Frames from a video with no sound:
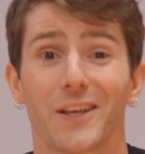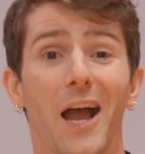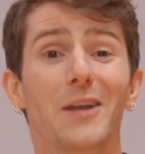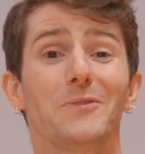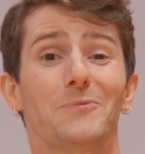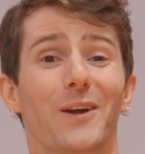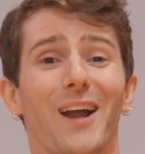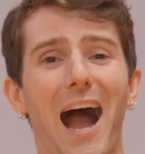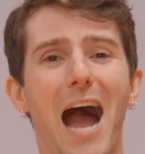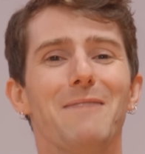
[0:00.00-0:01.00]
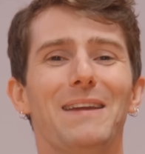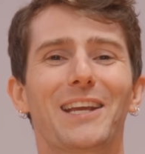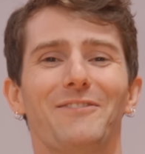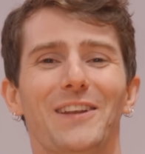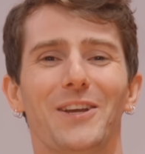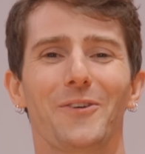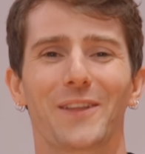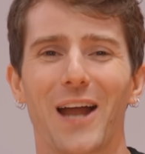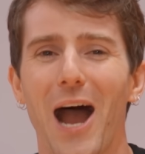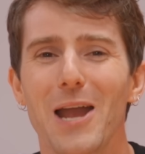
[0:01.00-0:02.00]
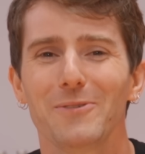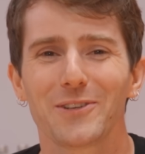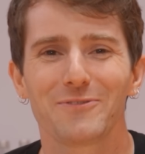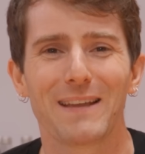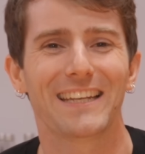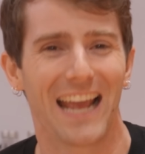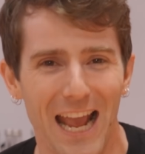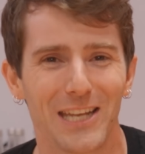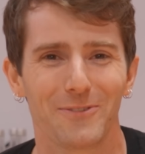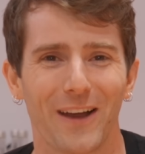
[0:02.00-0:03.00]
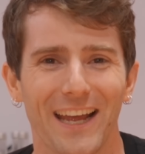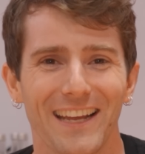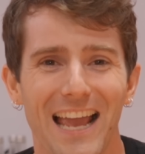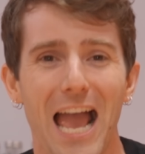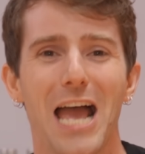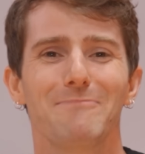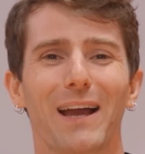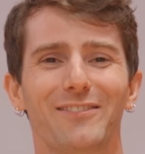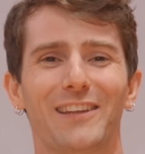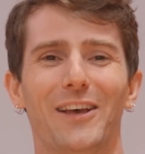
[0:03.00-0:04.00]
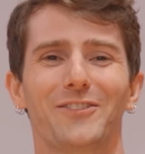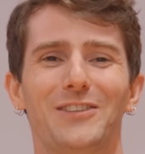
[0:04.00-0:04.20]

The kind where I make a video that I would have made anyway and my sales